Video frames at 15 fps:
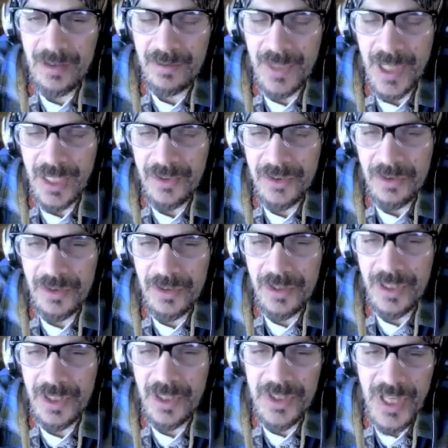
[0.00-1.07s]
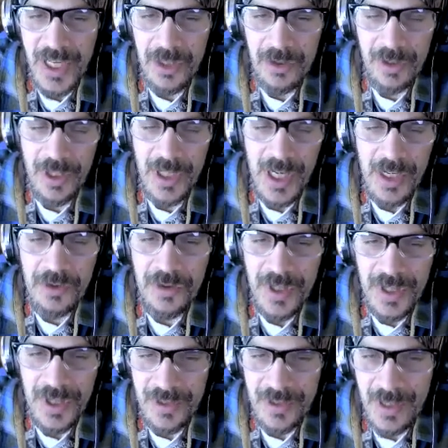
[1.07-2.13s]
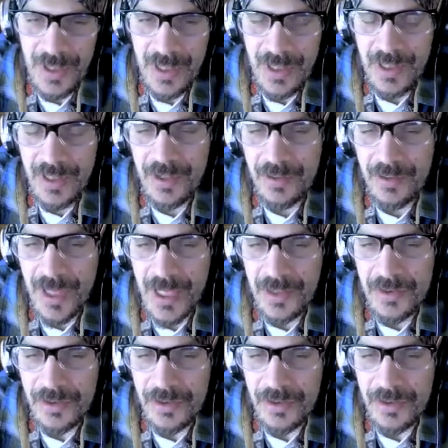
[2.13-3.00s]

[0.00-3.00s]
like so it's like you earn interest, right?